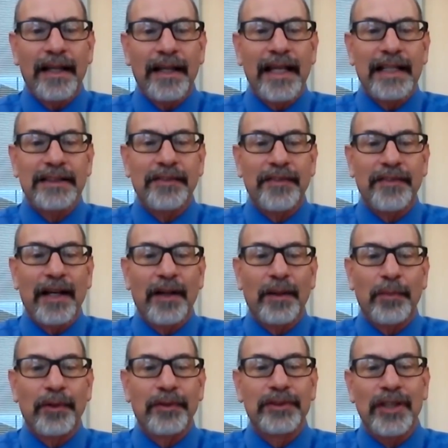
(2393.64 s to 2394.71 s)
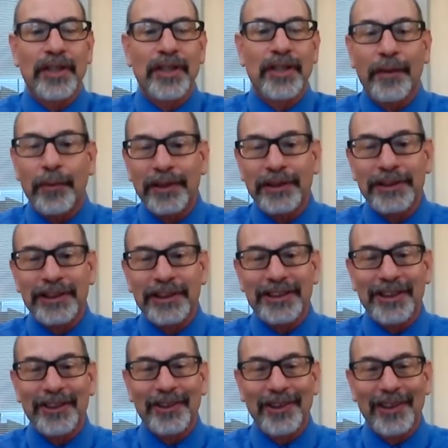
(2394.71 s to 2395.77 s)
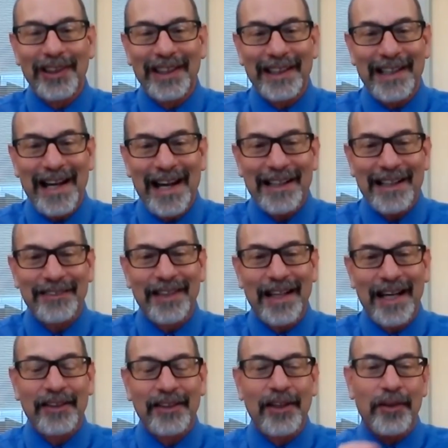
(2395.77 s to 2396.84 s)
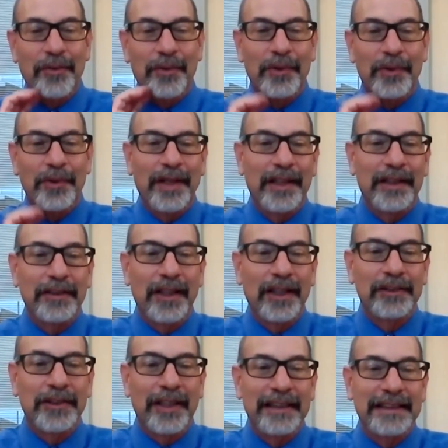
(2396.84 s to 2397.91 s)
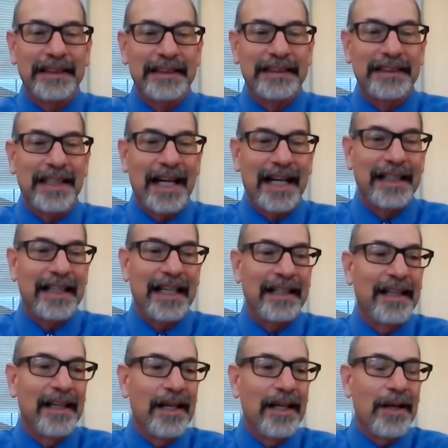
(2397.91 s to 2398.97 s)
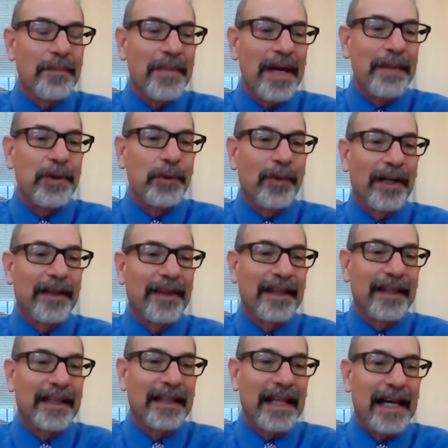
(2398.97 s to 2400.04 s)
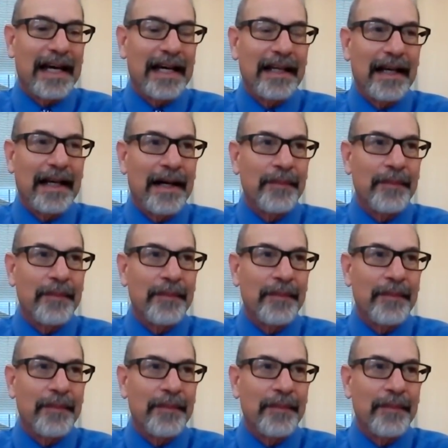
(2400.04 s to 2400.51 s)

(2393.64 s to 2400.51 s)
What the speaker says: that's available. So I wouldn't just Google it. I'd go through a trusted site. And maybe one thing that